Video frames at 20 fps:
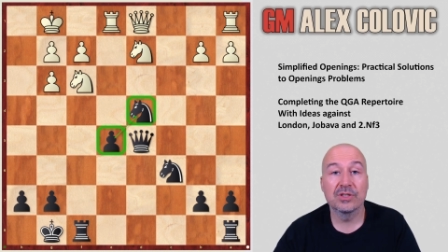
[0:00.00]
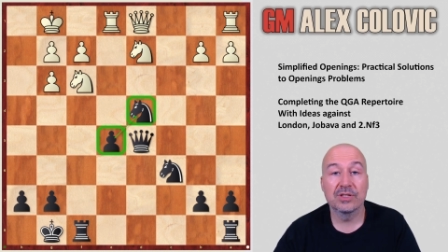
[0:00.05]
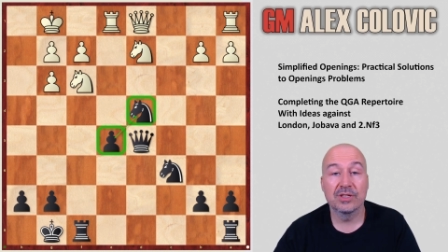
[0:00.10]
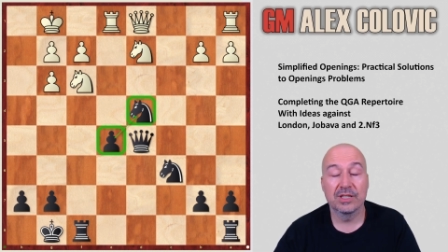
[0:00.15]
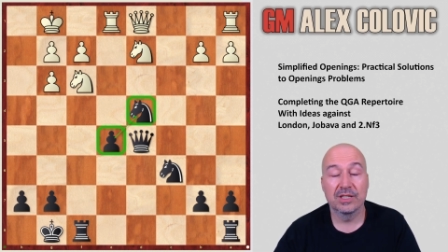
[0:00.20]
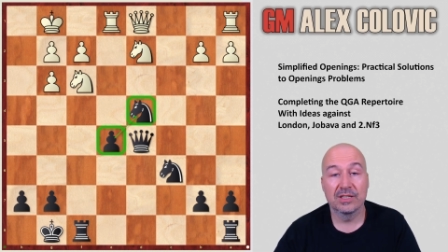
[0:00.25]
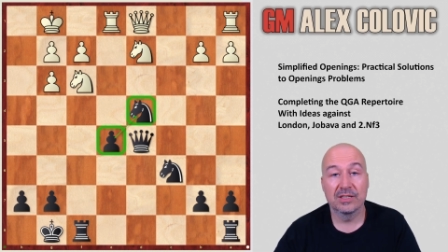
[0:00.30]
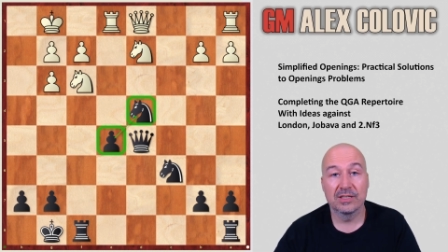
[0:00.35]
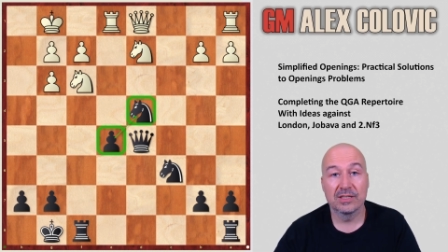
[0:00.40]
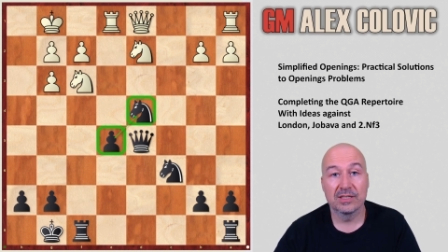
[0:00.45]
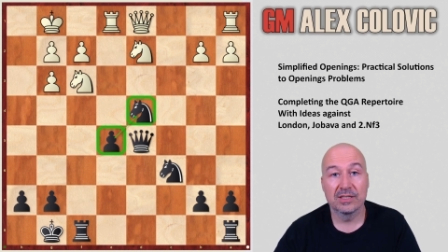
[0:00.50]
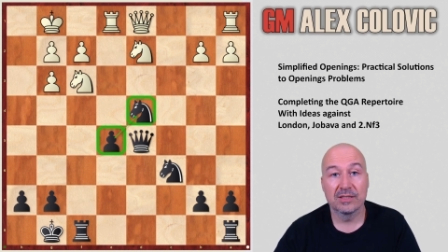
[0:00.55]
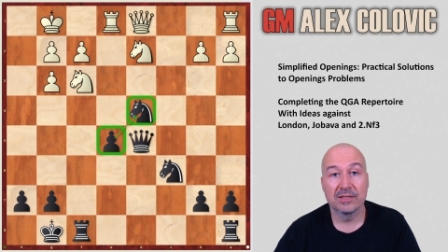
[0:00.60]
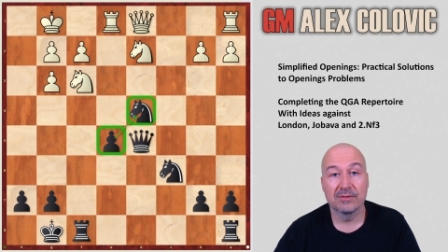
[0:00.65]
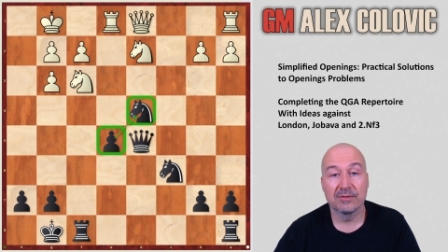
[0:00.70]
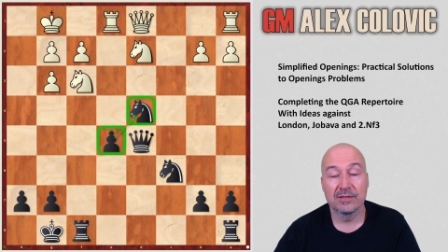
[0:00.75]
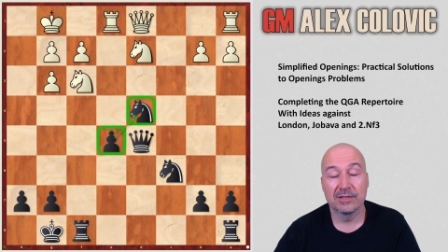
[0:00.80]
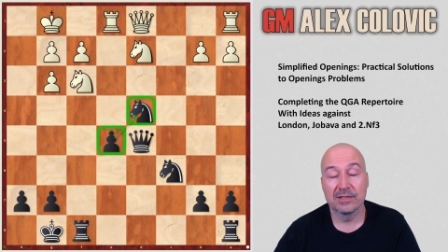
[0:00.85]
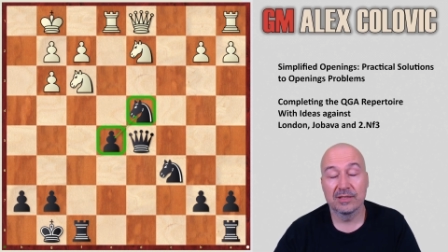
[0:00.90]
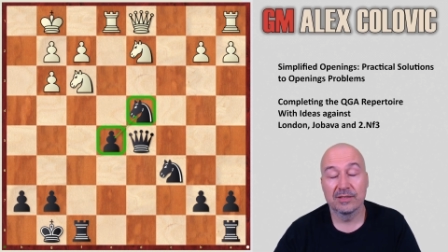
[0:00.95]
in
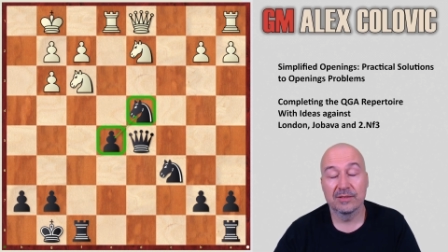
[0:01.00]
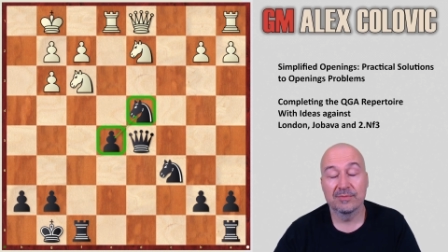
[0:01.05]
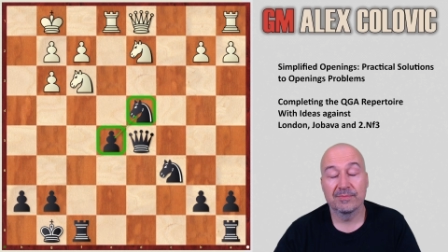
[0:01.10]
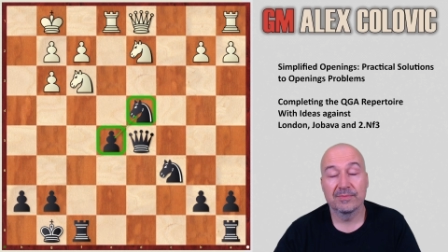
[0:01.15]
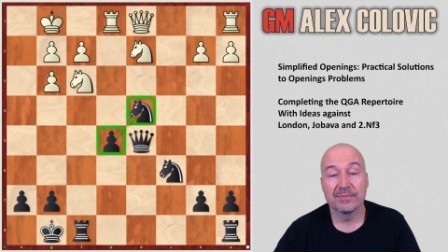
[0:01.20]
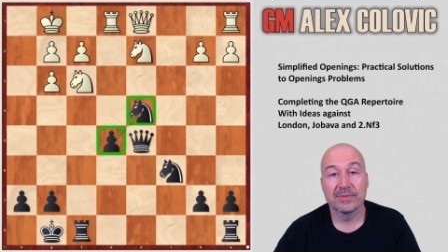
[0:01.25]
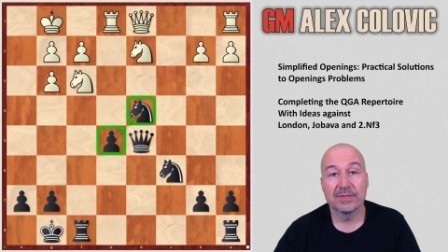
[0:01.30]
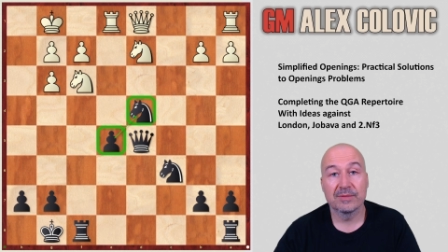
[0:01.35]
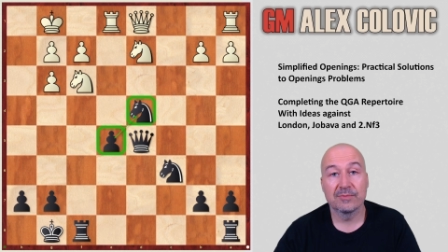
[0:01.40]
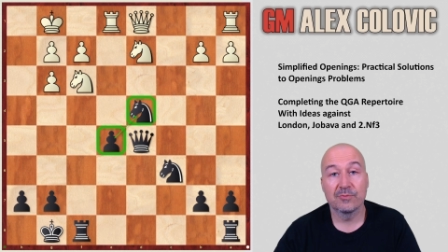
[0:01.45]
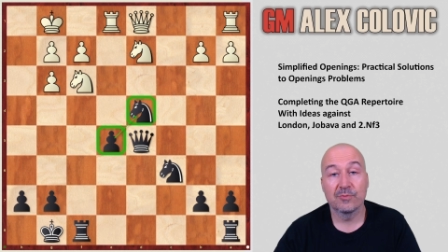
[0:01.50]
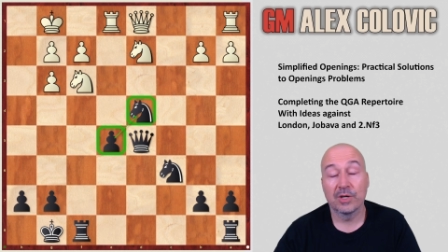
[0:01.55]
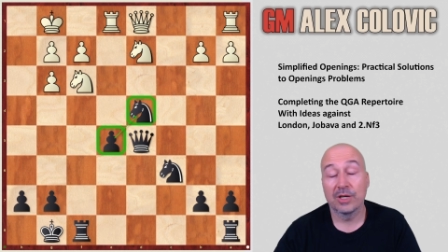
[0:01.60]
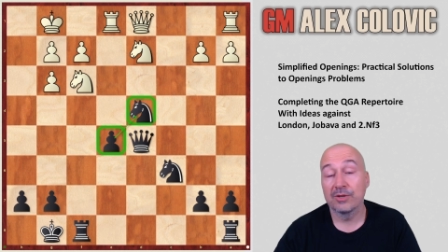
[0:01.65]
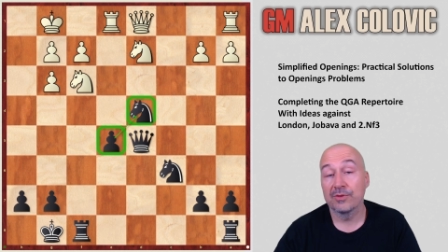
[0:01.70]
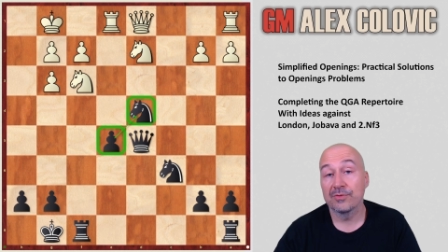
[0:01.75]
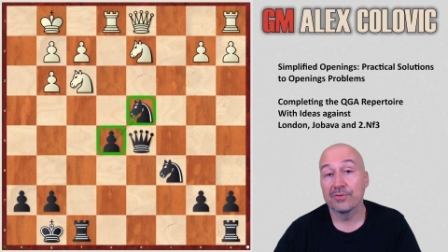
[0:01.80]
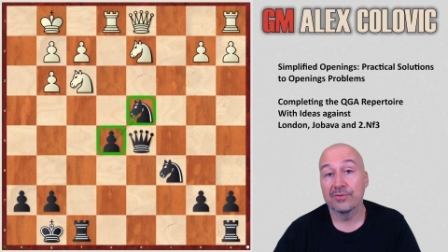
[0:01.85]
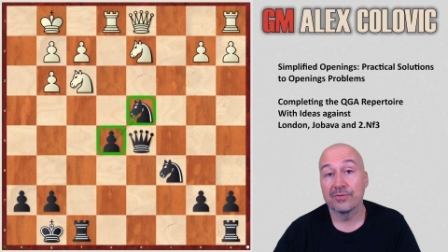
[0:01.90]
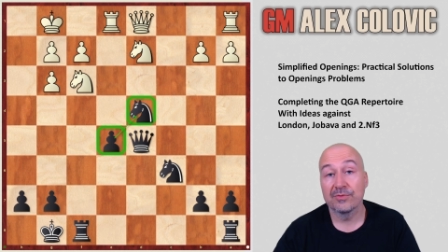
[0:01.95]
one
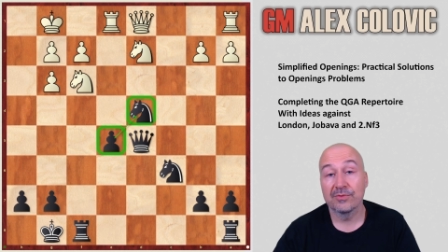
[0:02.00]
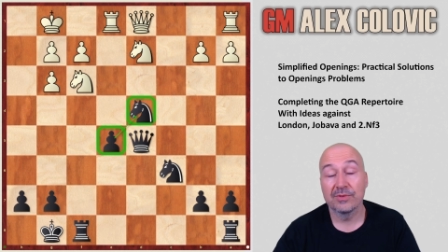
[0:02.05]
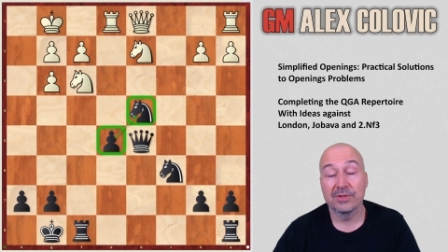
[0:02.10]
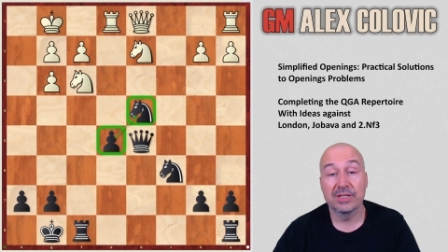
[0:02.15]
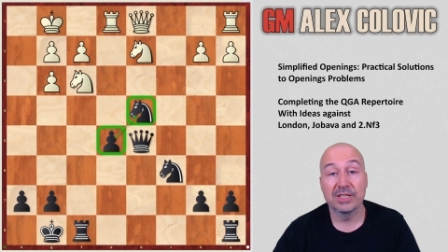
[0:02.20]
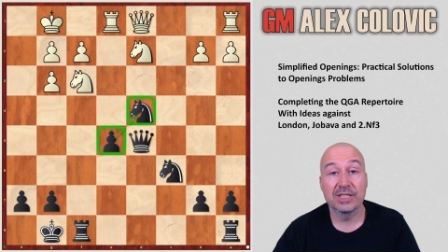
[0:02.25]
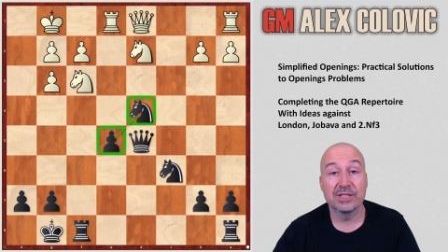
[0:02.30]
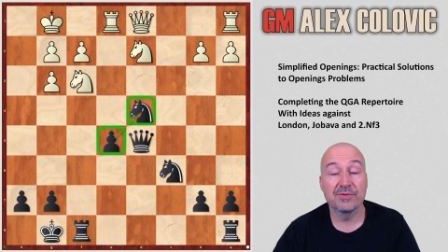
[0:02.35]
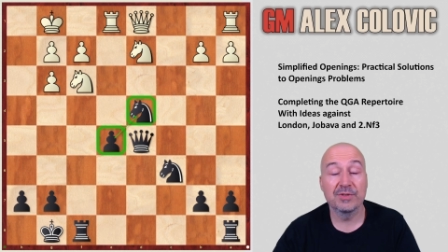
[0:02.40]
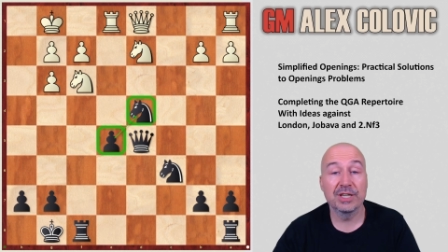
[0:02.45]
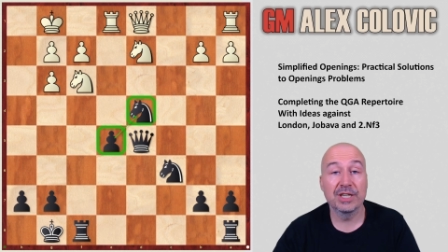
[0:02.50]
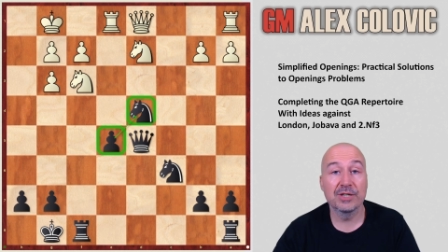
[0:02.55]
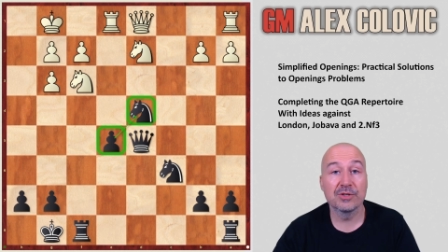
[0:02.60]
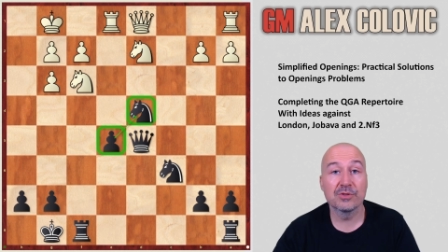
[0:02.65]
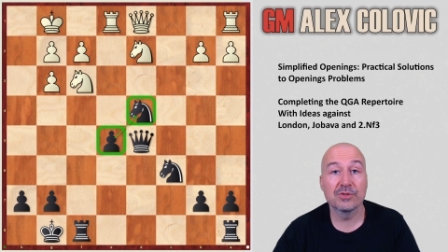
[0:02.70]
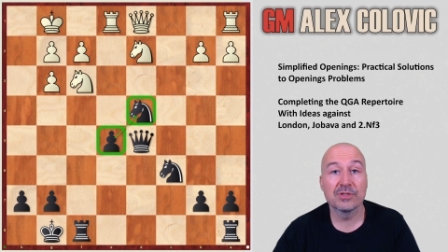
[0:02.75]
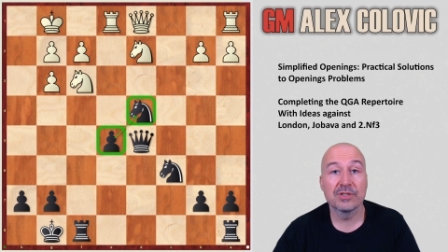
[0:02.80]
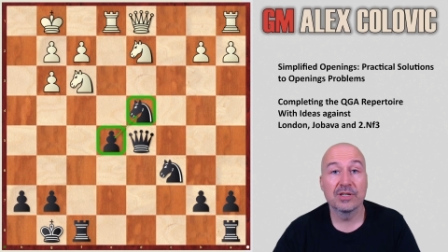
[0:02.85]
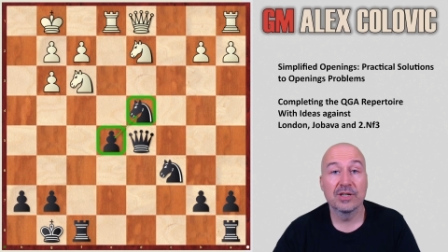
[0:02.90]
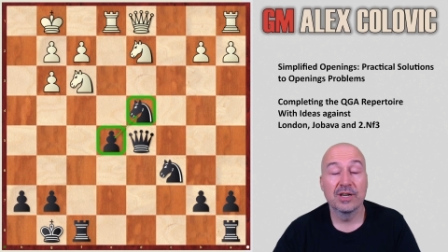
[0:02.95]
of these
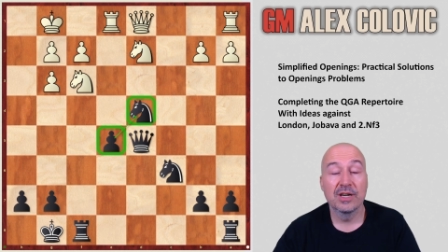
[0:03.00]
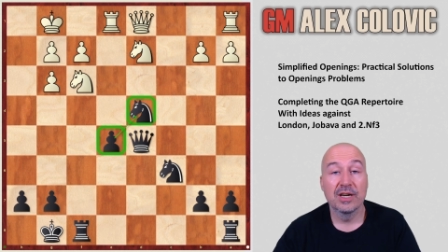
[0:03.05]
videos,